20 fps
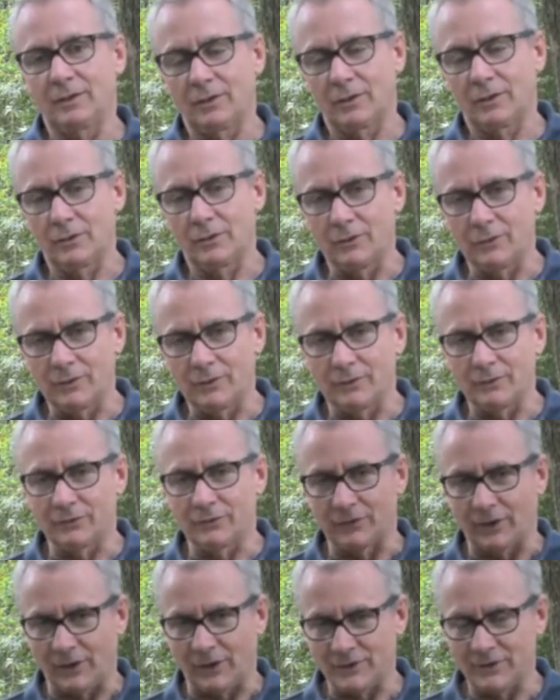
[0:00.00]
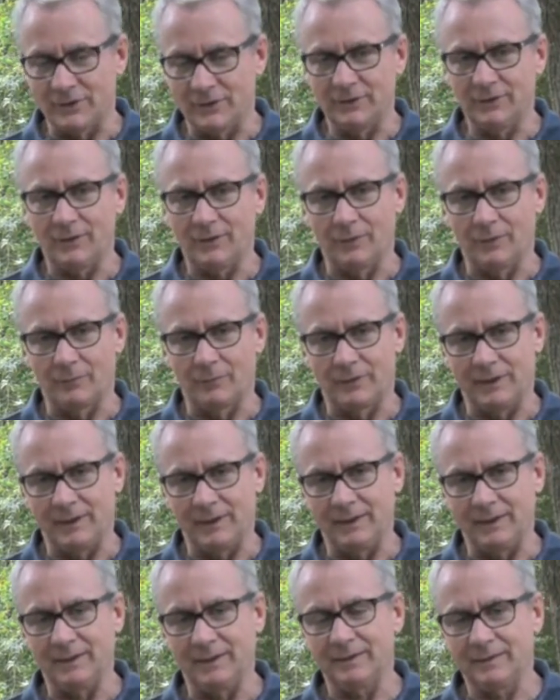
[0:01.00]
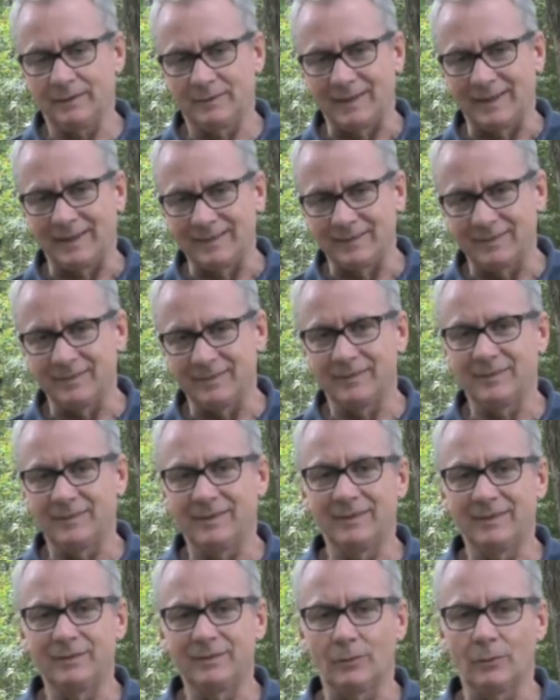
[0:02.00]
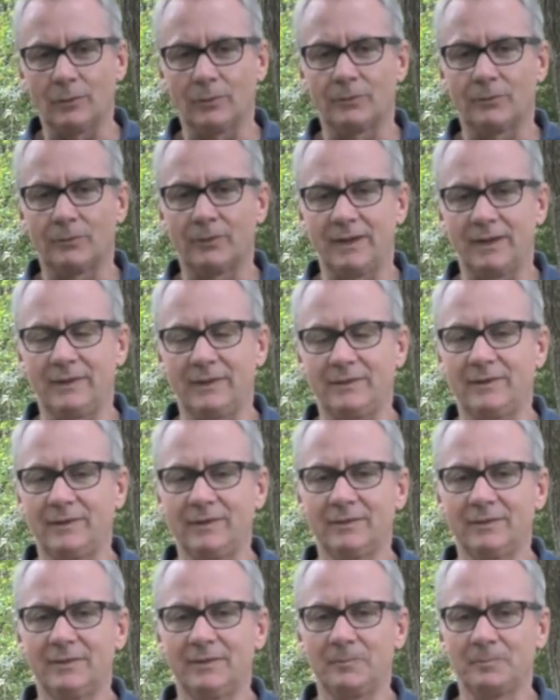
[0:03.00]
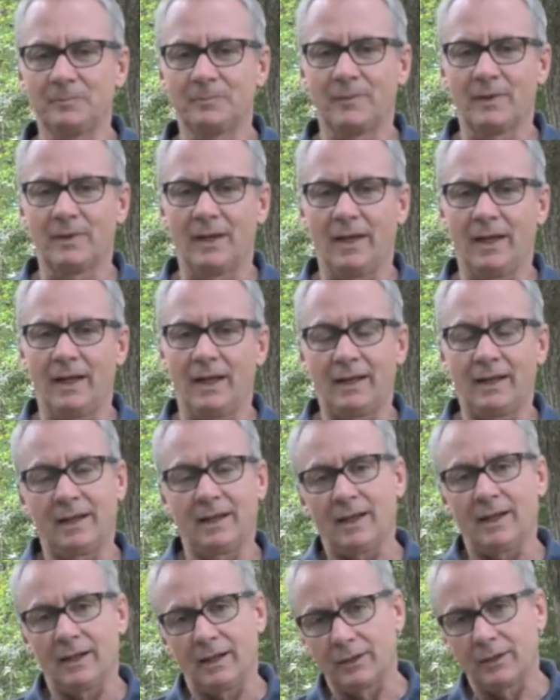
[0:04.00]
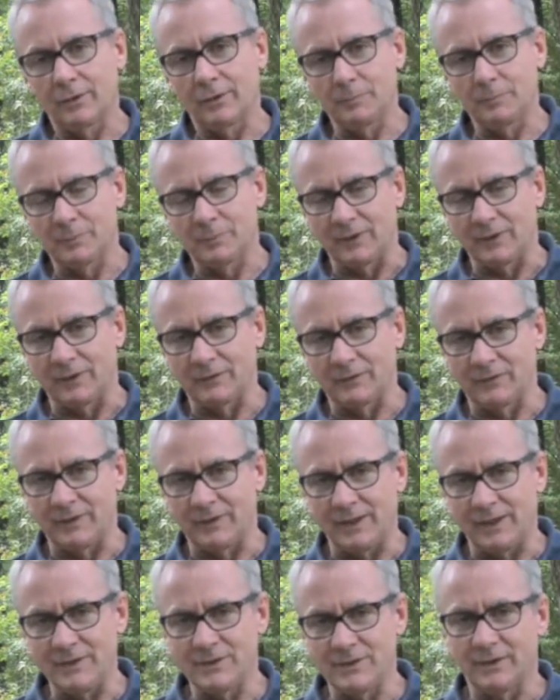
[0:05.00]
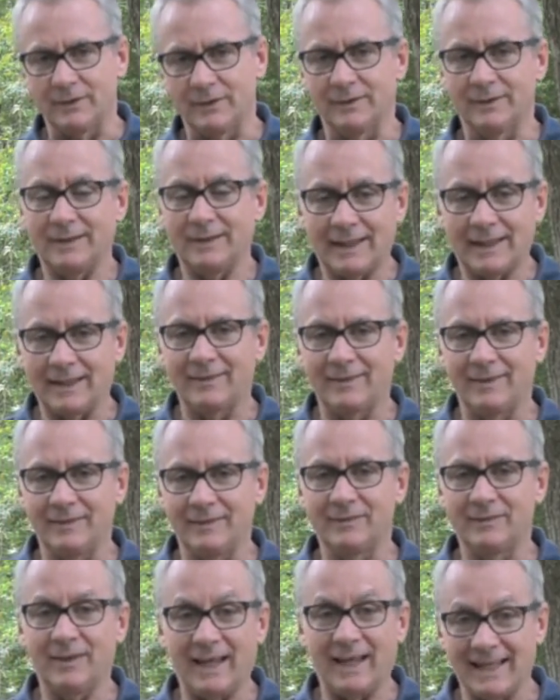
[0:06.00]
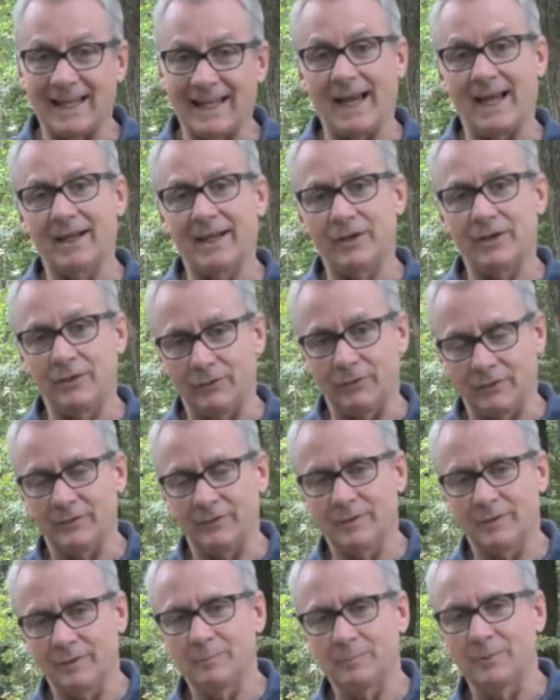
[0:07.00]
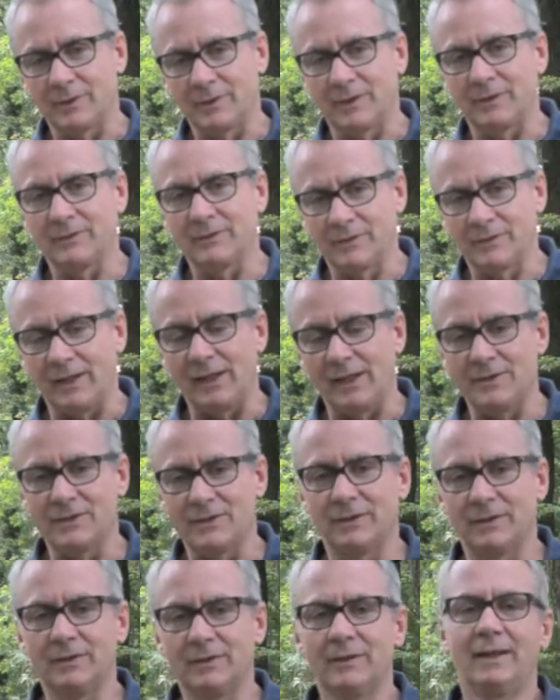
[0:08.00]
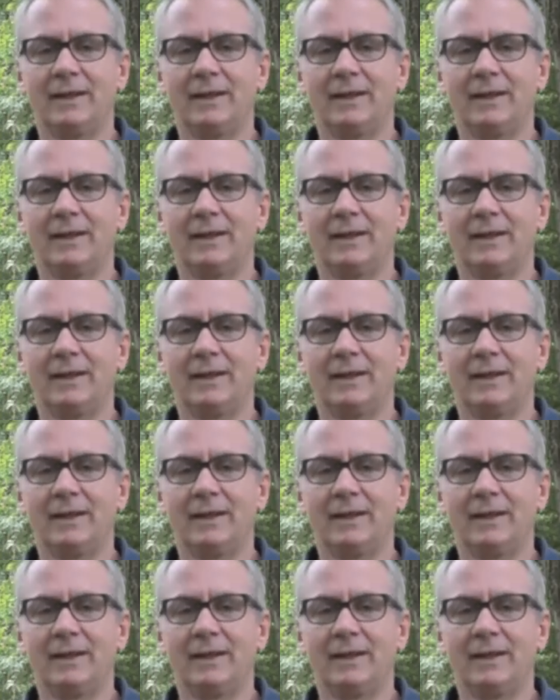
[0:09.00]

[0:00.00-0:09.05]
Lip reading: good construction of the sentences or phrases, a good pronunciation, that is an accurate pronunciation,